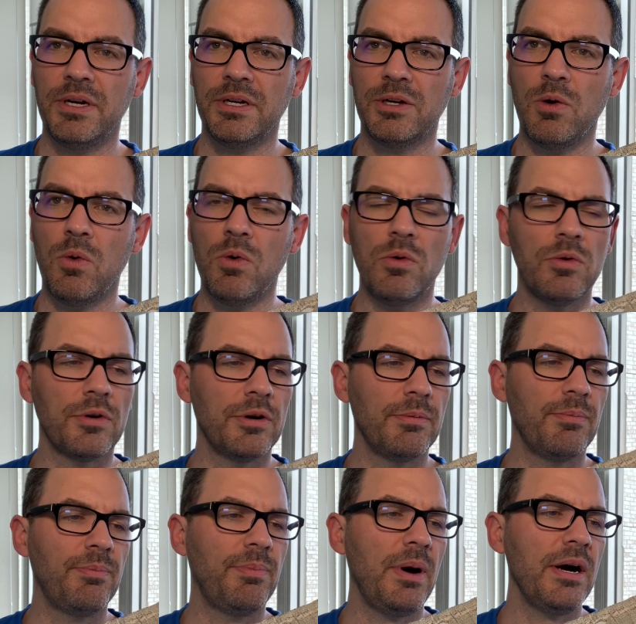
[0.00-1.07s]
goal or
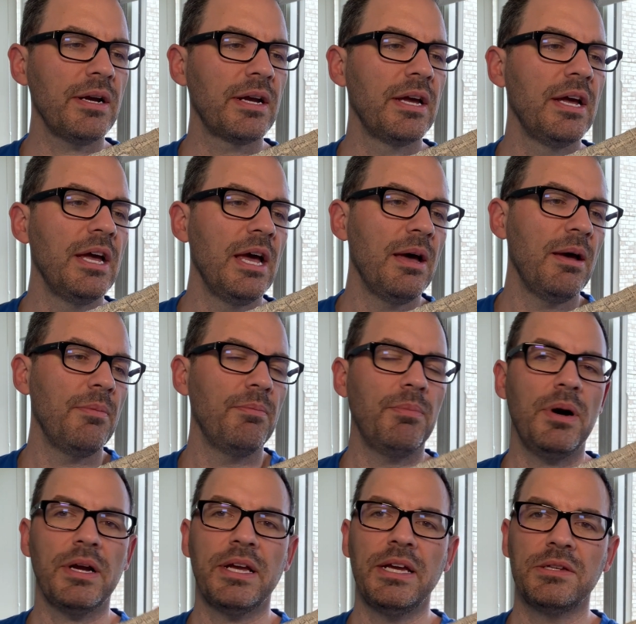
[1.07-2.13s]
puck
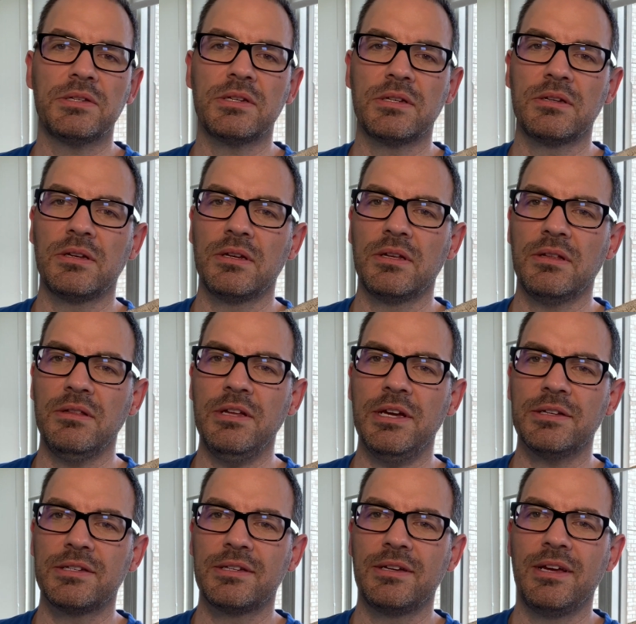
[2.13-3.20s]
hits
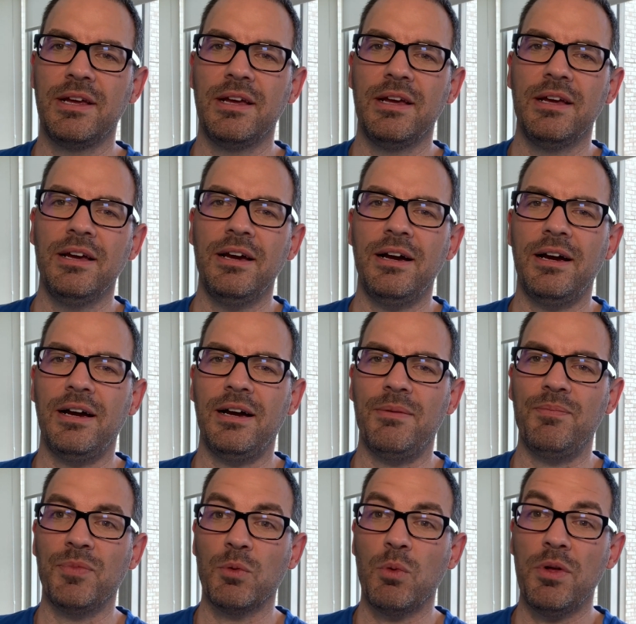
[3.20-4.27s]
this,
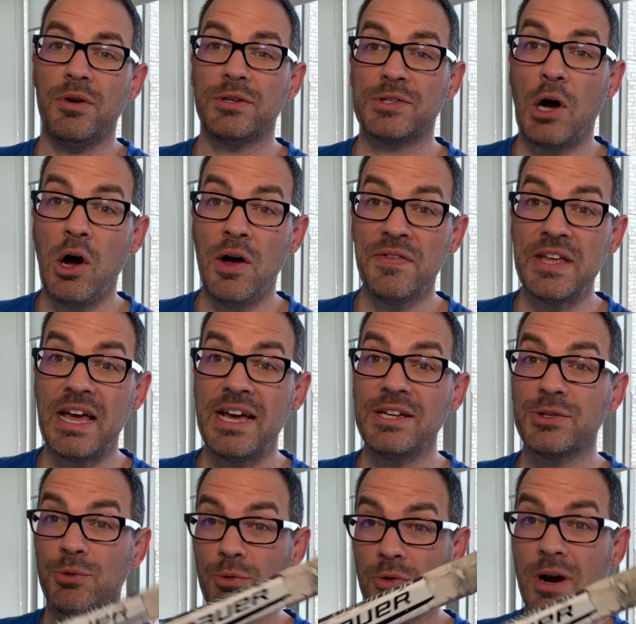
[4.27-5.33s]
whether it's on the
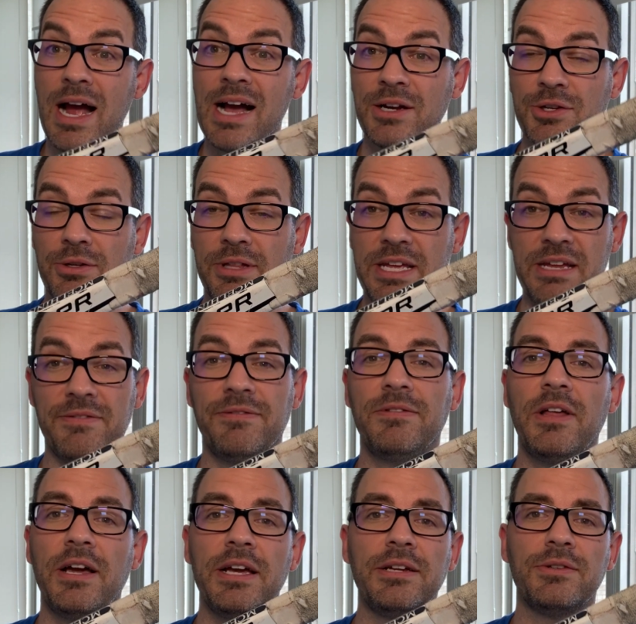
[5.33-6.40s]
ice or actually in
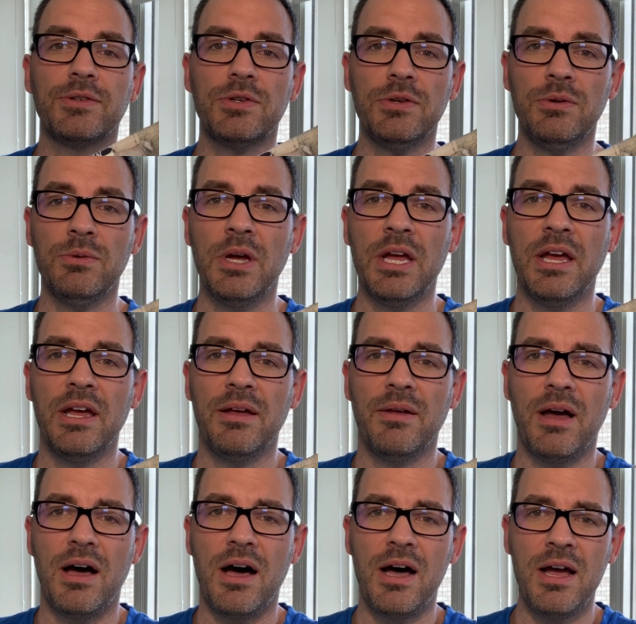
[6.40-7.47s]
flight. So
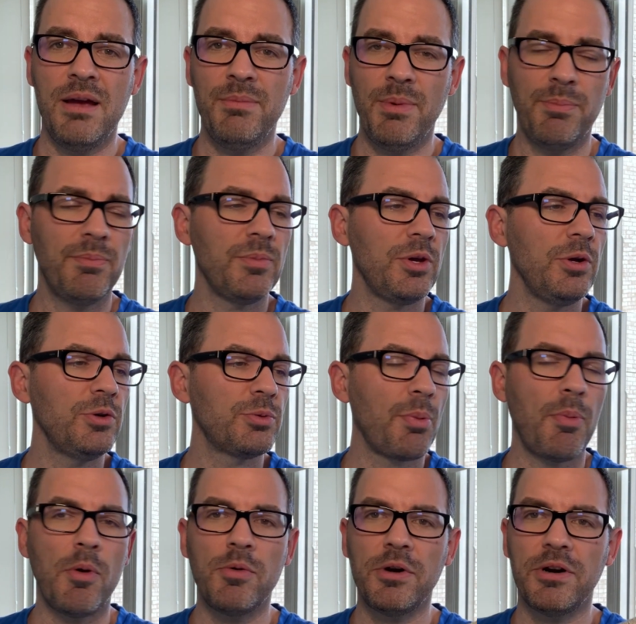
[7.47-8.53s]
I'm a huge
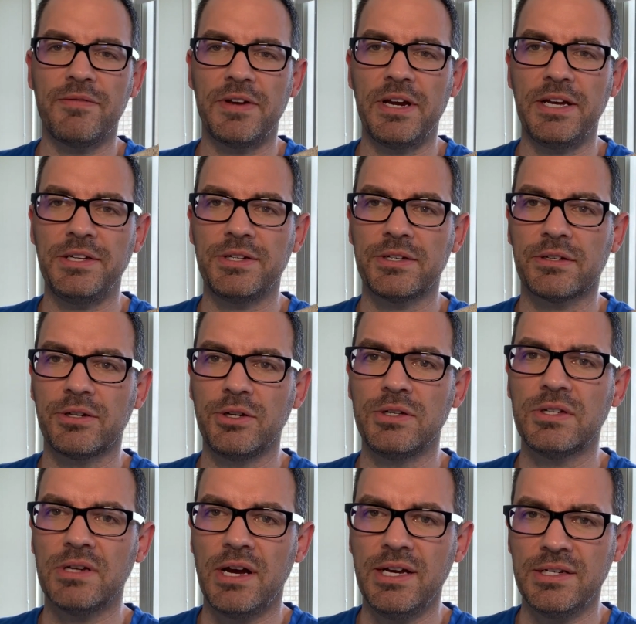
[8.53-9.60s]
proponent of a nice good
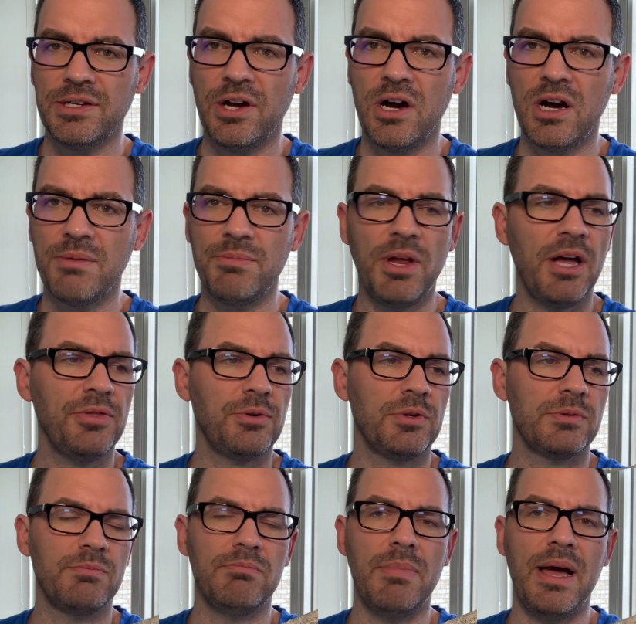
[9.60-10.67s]
size knob, not those
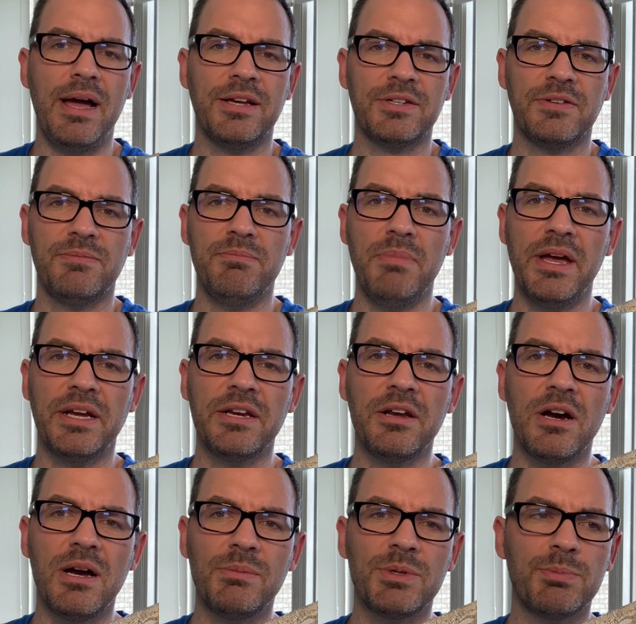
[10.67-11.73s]
massive mega
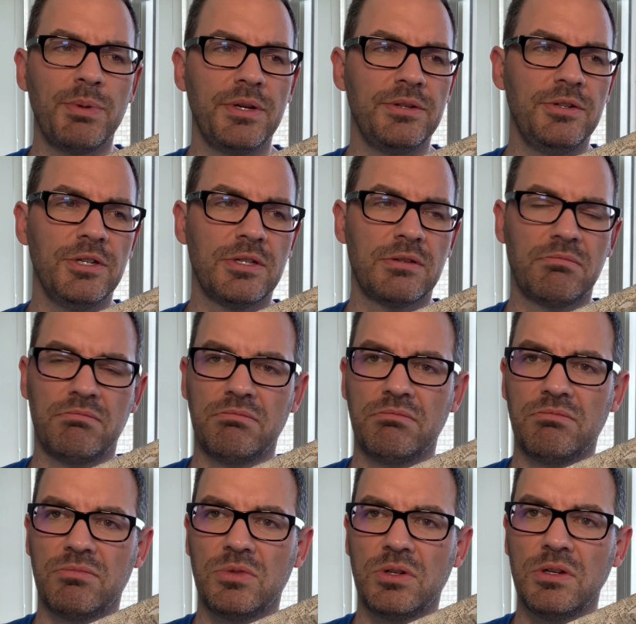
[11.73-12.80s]
knobs, but just
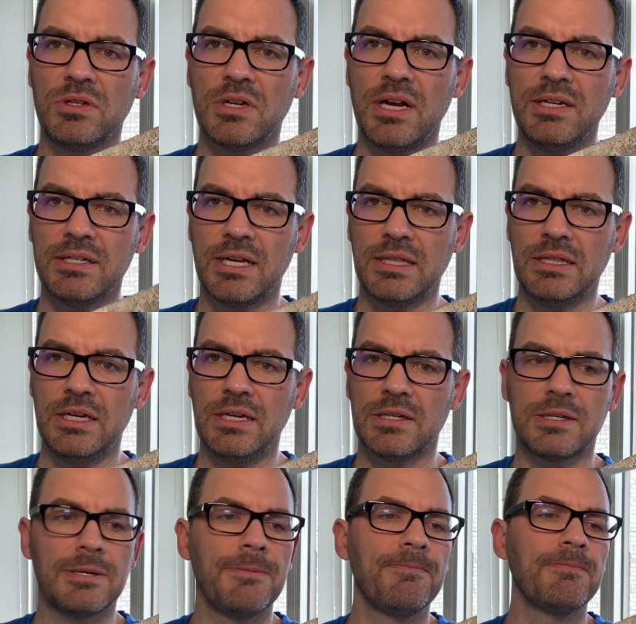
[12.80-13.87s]
good size like this.